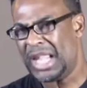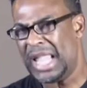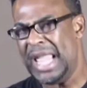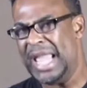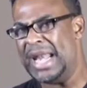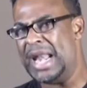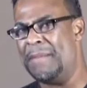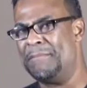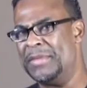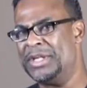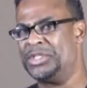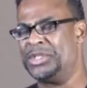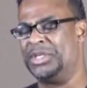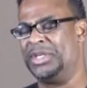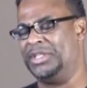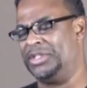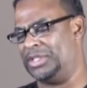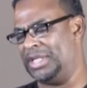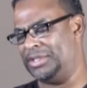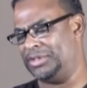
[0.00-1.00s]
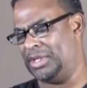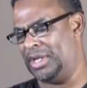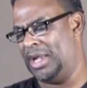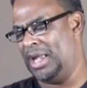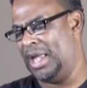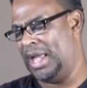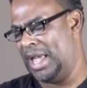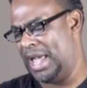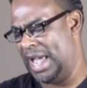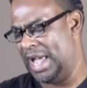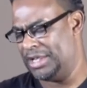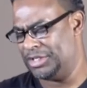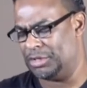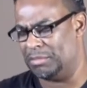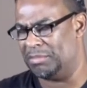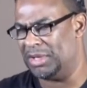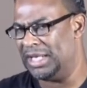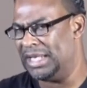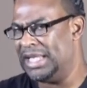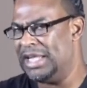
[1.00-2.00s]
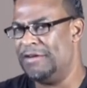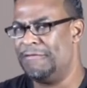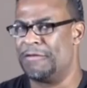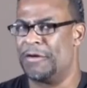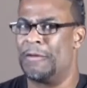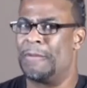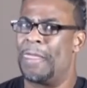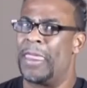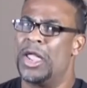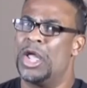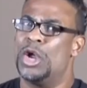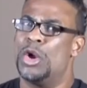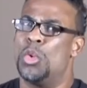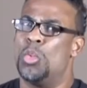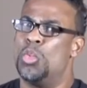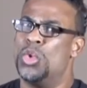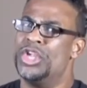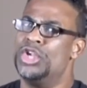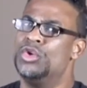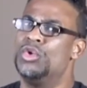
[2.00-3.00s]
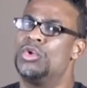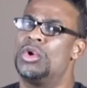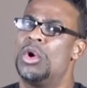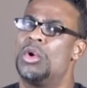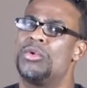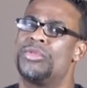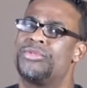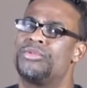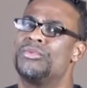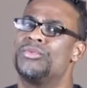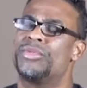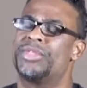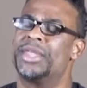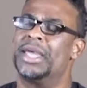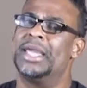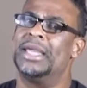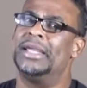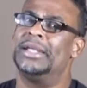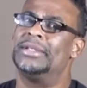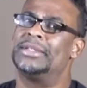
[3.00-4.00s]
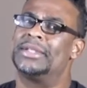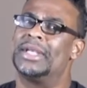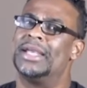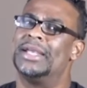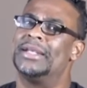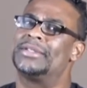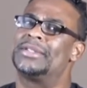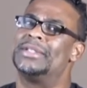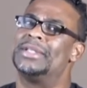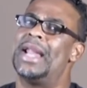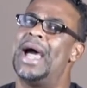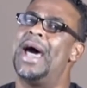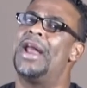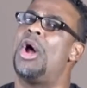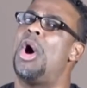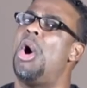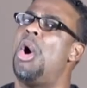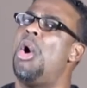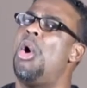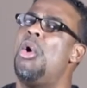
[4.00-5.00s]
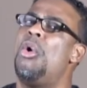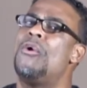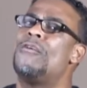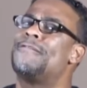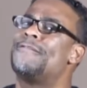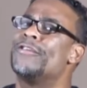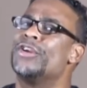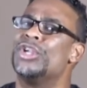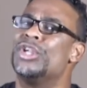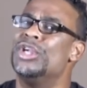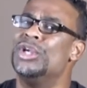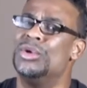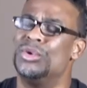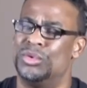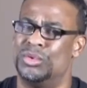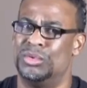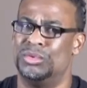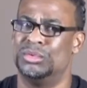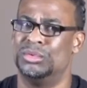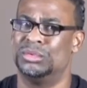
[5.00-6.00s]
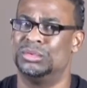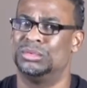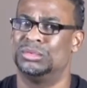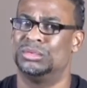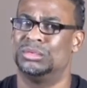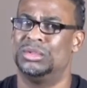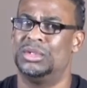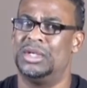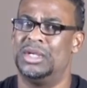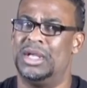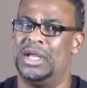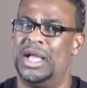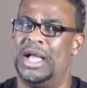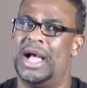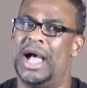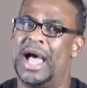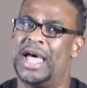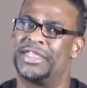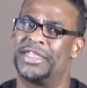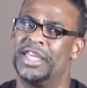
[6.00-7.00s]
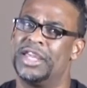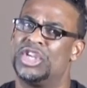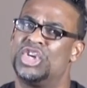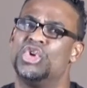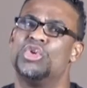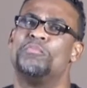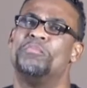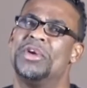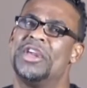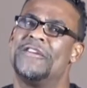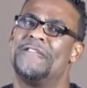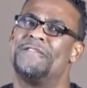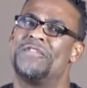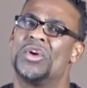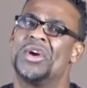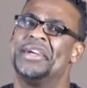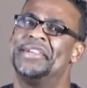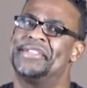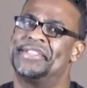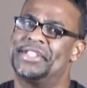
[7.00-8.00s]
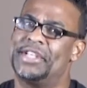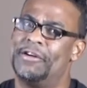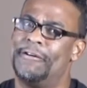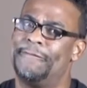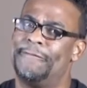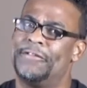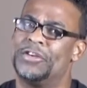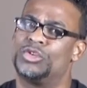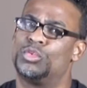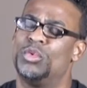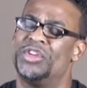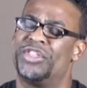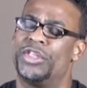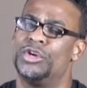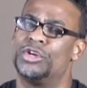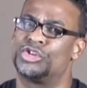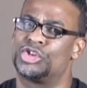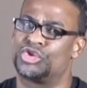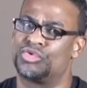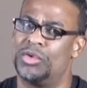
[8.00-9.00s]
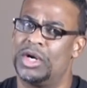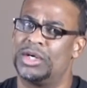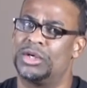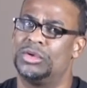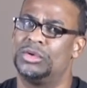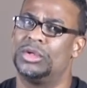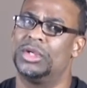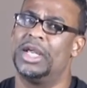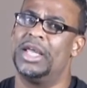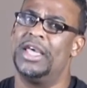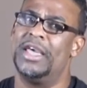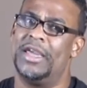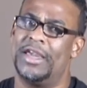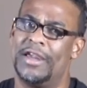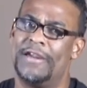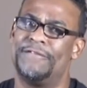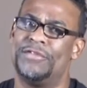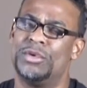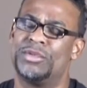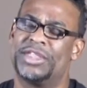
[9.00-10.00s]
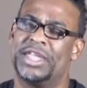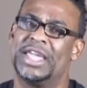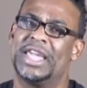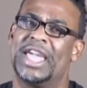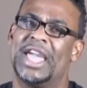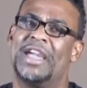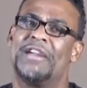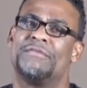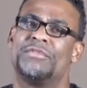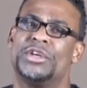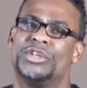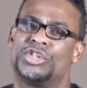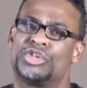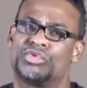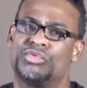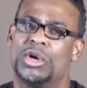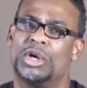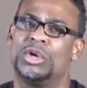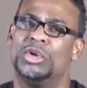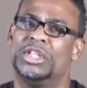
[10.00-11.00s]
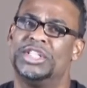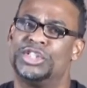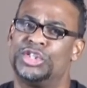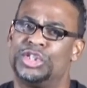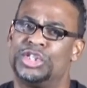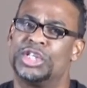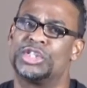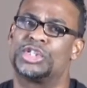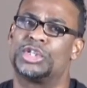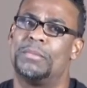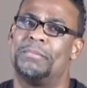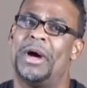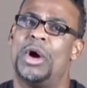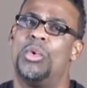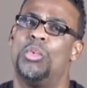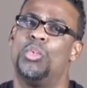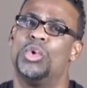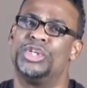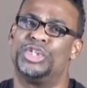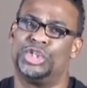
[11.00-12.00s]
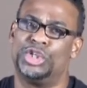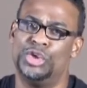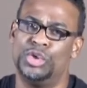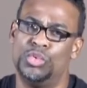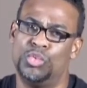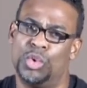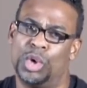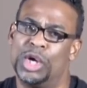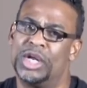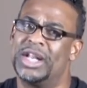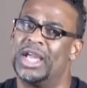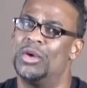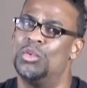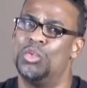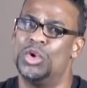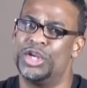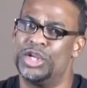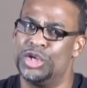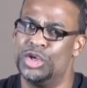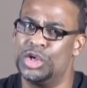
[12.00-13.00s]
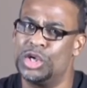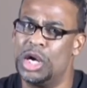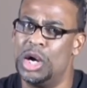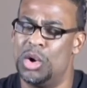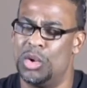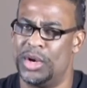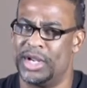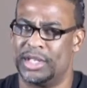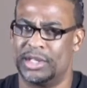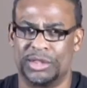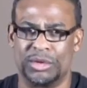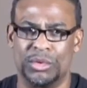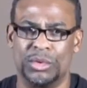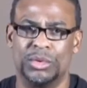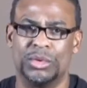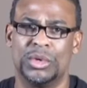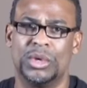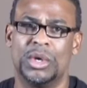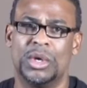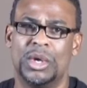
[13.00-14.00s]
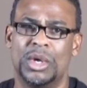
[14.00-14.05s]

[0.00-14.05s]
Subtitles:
And I mentioned this as a believer. When you go through things, it's not all for you. I think you're being very selfish with your struggle if you think every struggle is just about what you want and what you're going through.